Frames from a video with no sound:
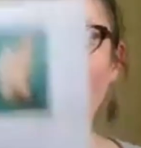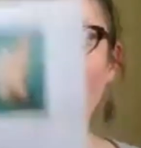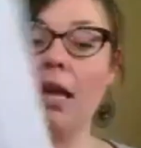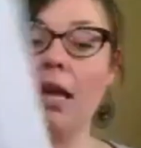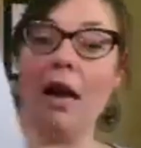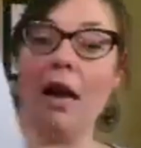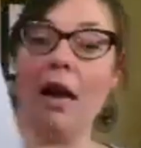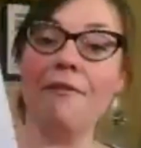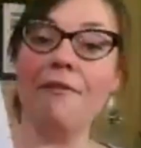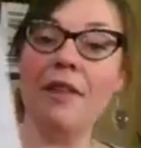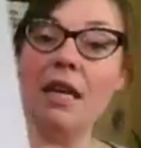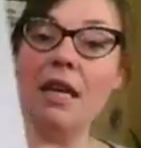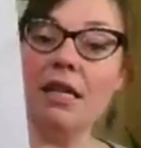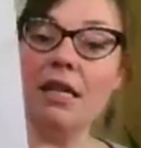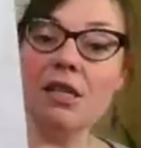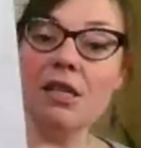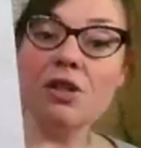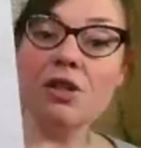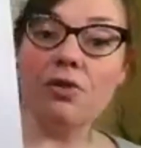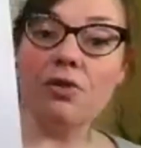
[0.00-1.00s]
I have the
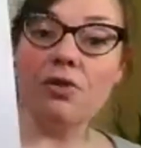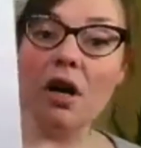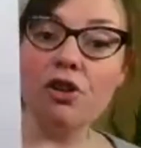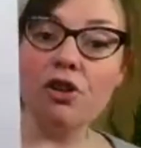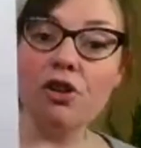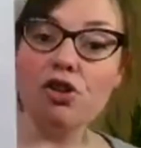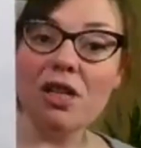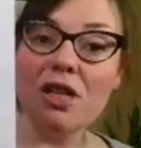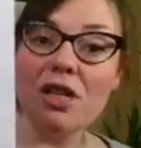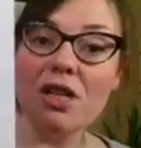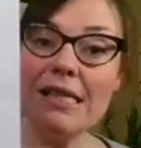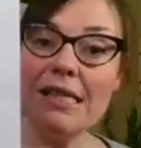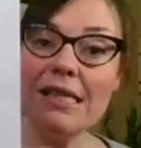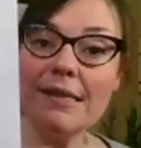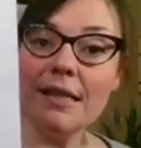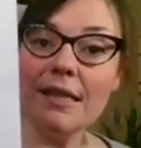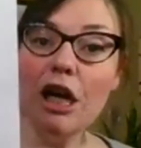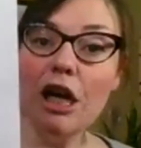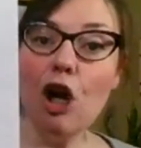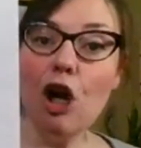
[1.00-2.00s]
instructions
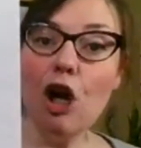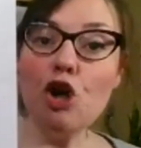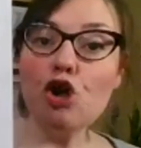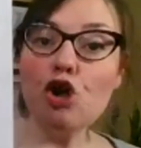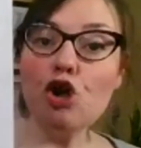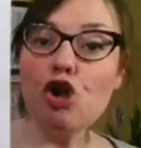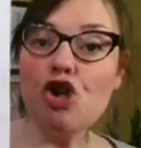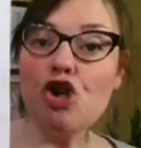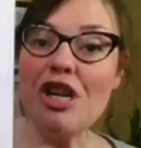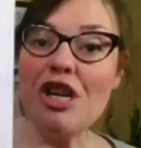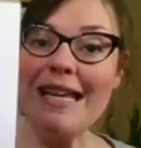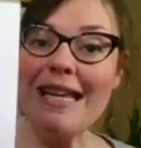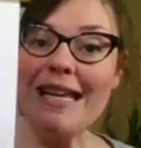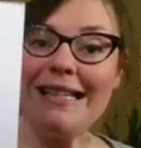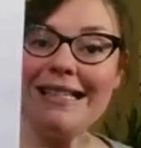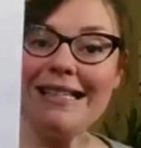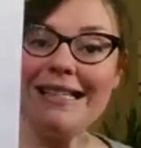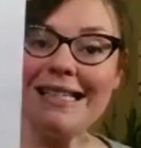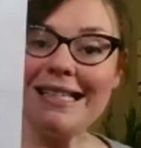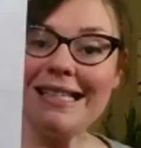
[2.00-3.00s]

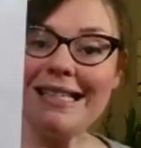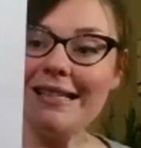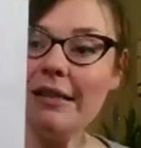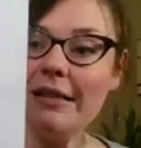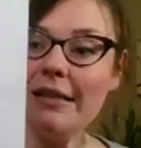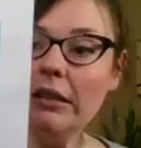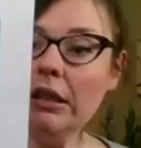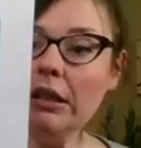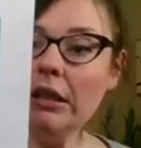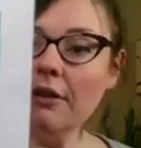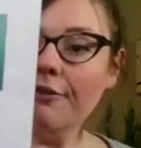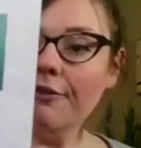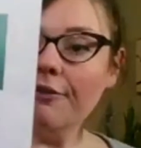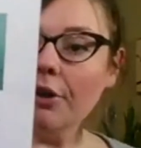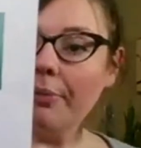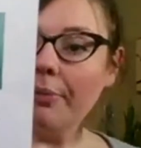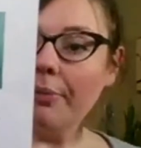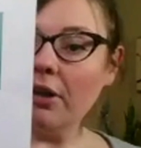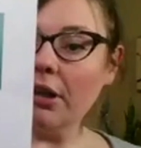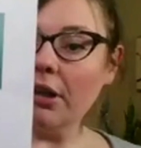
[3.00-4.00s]
sheet
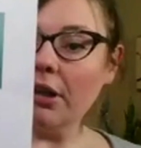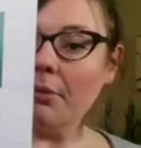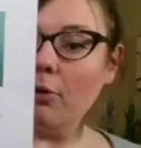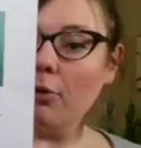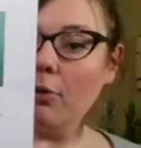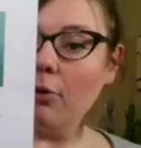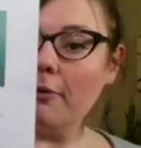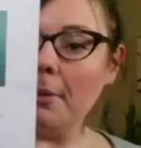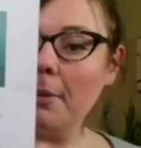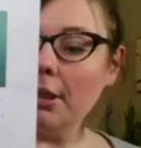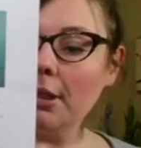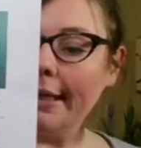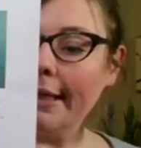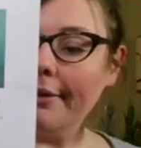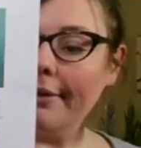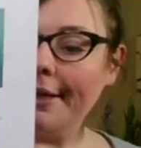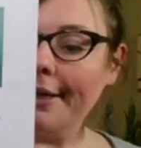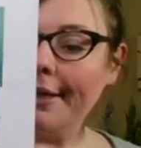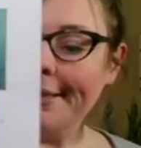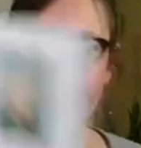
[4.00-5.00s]
for building a movable
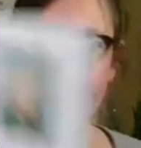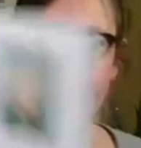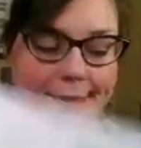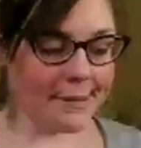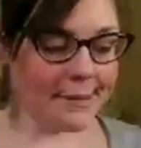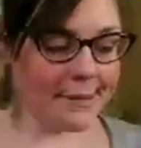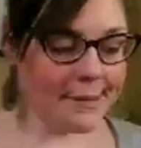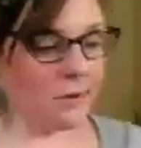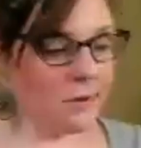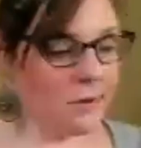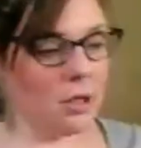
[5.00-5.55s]
larynx